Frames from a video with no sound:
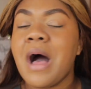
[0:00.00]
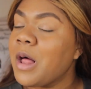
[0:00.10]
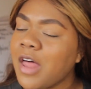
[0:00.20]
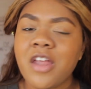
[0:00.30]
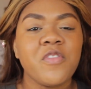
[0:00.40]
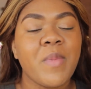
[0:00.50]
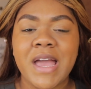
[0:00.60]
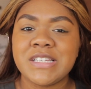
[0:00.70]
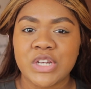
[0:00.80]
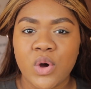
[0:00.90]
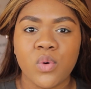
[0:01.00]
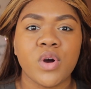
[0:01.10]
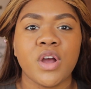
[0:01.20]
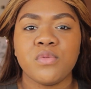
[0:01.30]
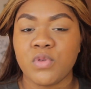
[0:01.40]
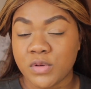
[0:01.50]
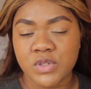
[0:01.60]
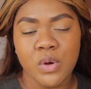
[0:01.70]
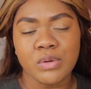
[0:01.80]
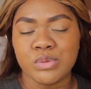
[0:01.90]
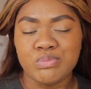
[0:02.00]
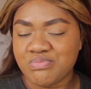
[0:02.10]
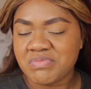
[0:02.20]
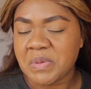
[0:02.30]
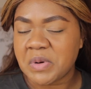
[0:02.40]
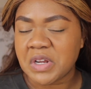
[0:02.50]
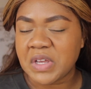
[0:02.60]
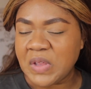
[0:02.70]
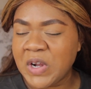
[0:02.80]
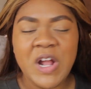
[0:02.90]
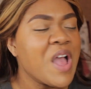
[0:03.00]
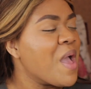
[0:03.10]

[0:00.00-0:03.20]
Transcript: a lot of my decor, rose gold in particular.